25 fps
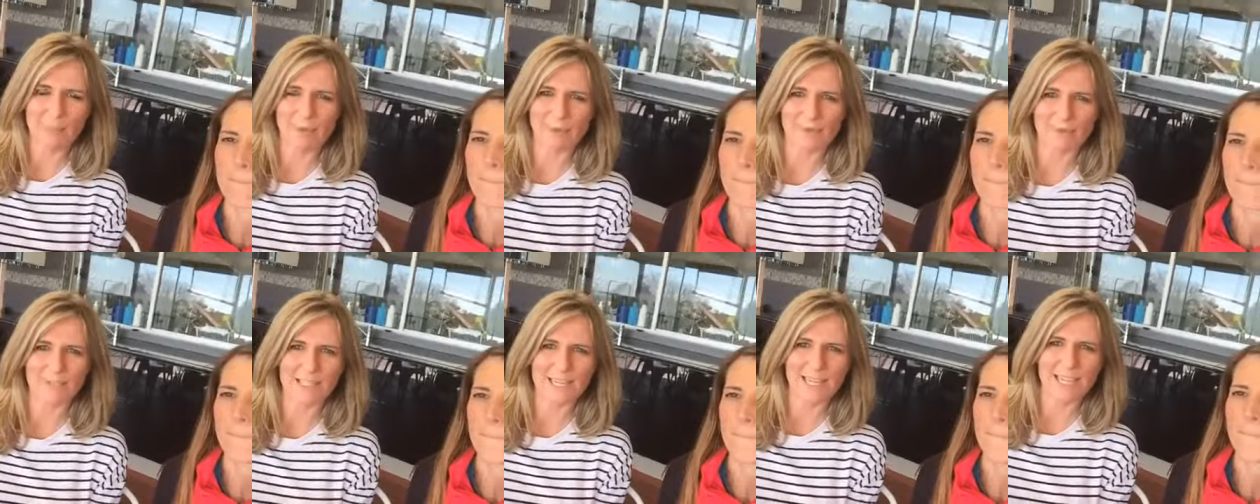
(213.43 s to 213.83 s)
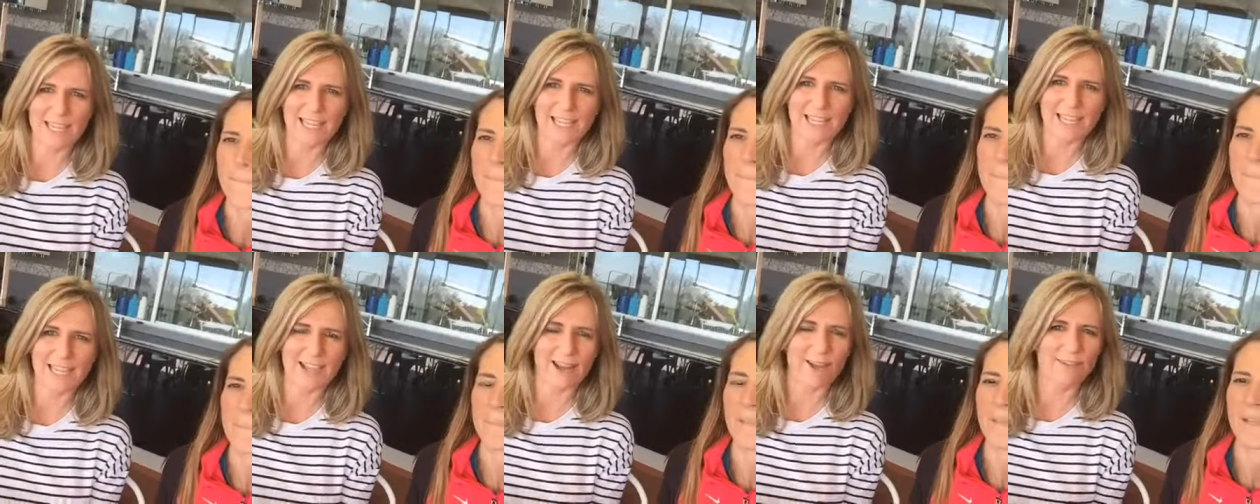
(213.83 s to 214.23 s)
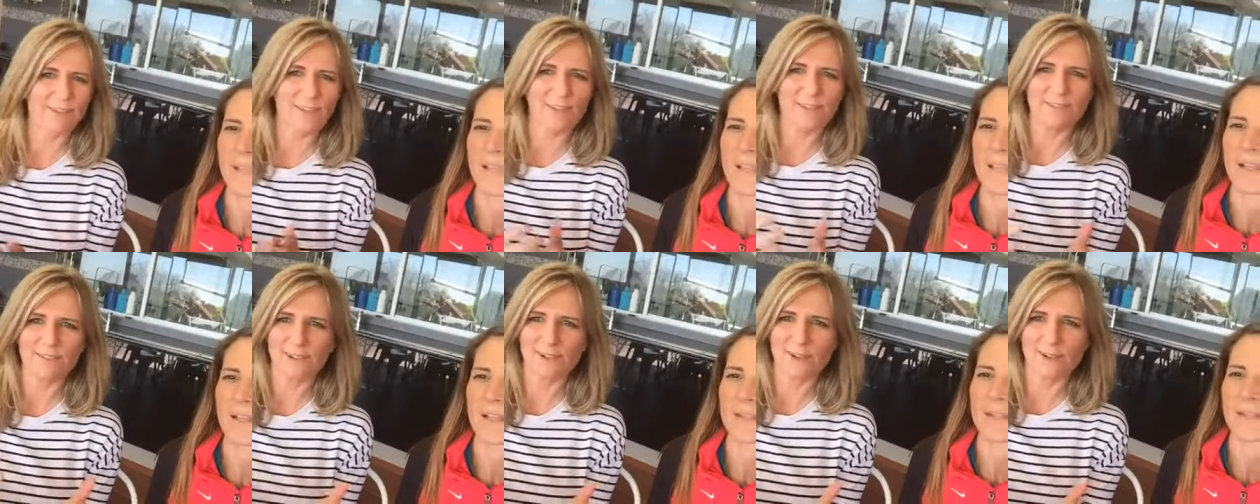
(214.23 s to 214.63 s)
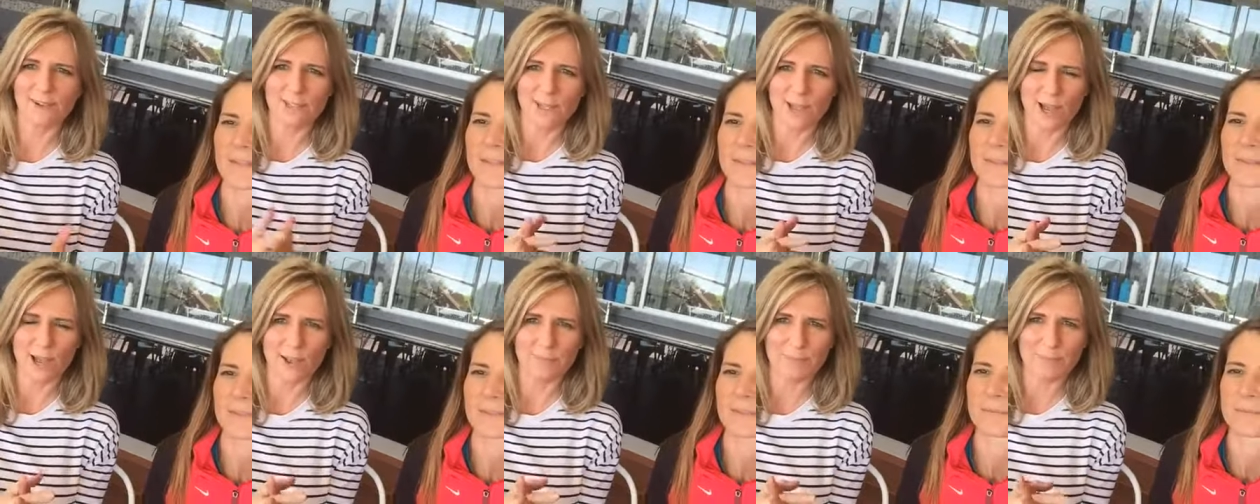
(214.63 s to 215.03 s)
of tea. I've even got
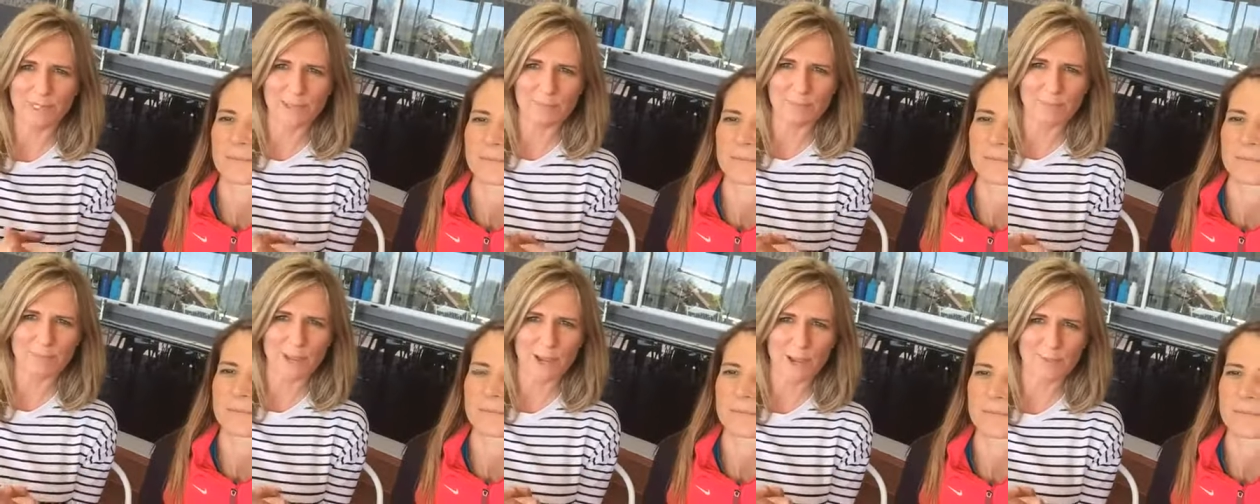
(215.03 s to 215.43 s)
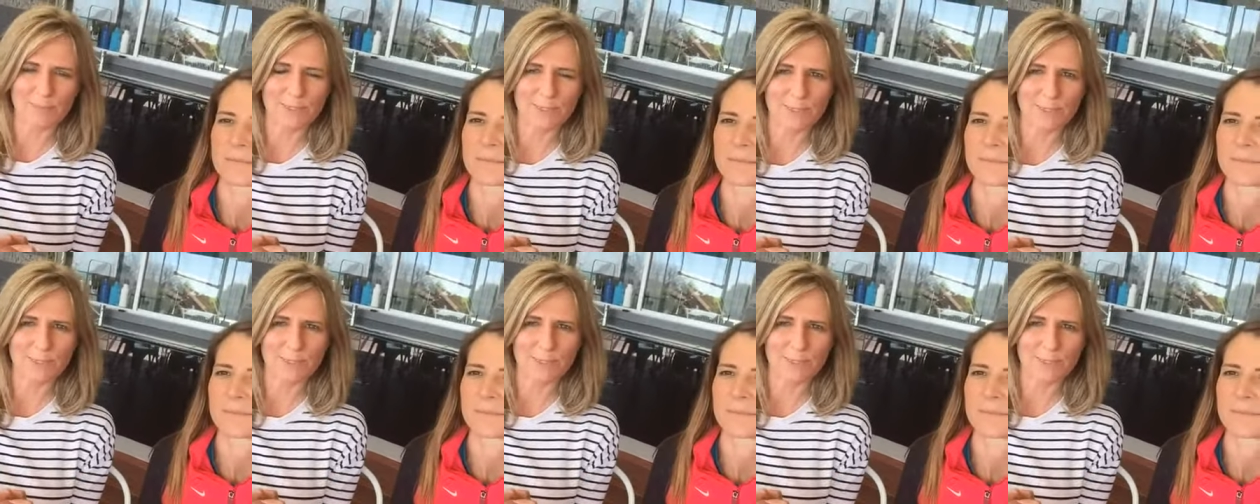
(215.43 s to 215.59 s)
time sometimes